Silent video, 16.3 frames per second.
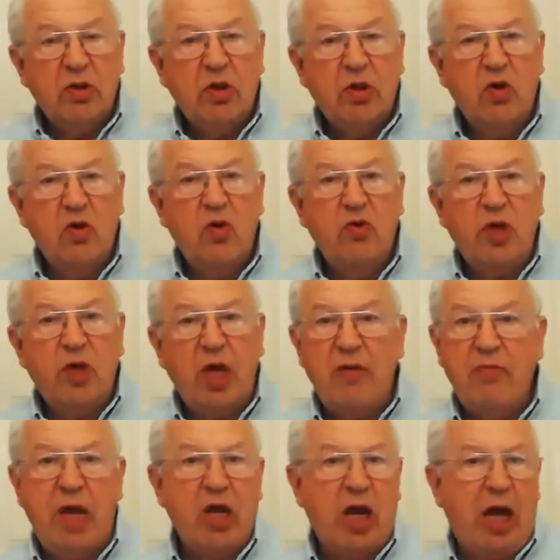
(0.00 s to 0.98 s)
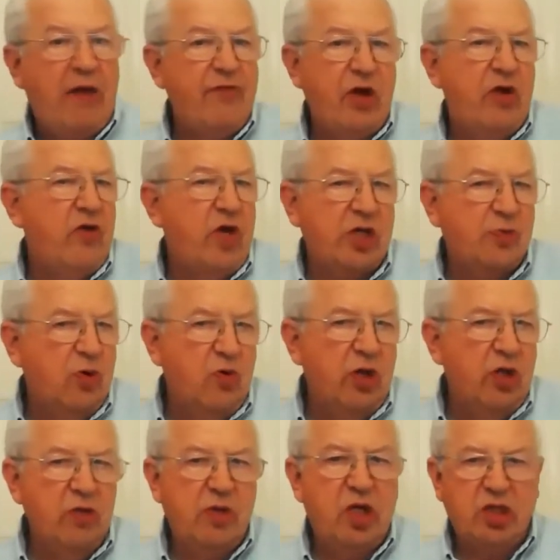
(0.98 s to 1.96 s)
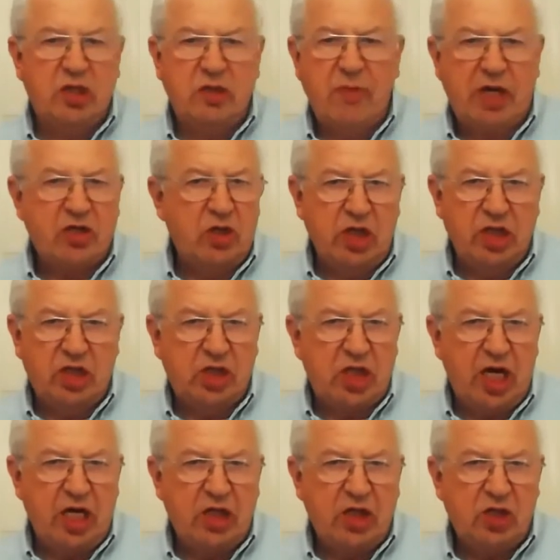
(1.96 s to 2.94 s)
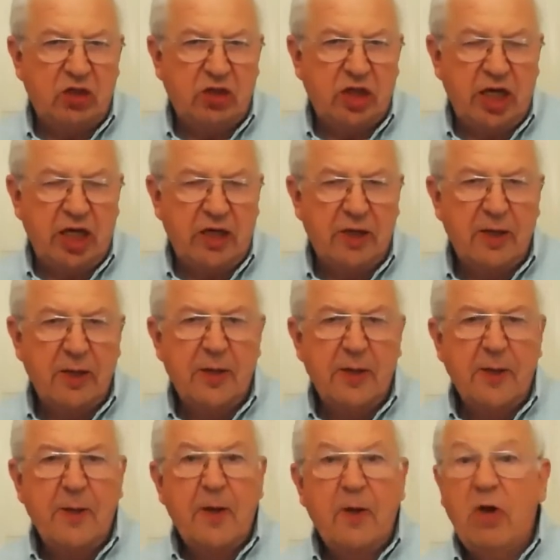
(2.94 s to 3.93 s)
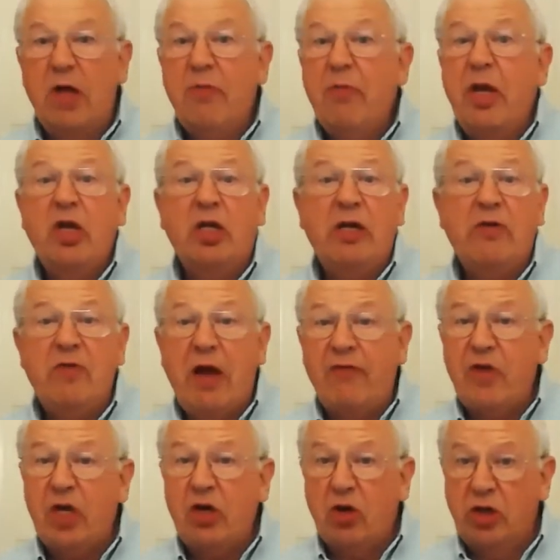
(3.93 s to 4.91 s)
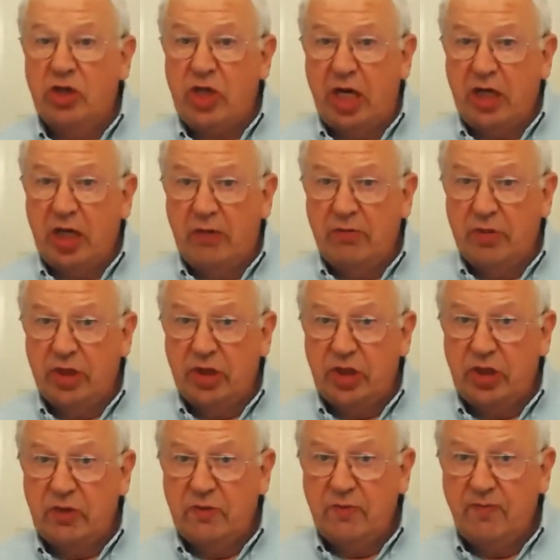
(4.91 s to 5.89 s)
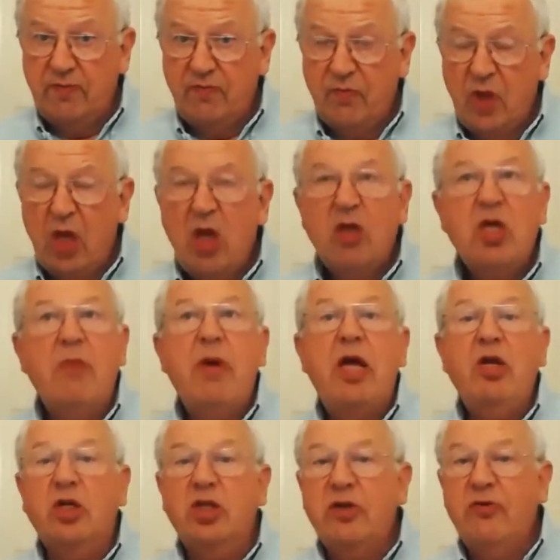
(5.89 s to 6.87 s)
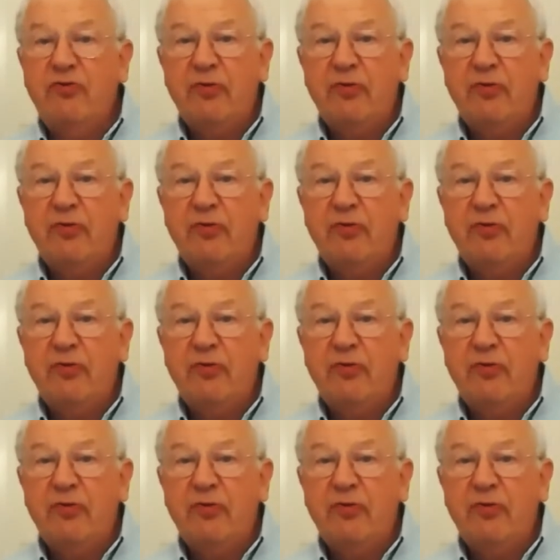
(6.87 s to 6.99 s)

who they may not have their address book with them. It doesn't matter at this stage, okay? They may not even have their contact numbers. They may not have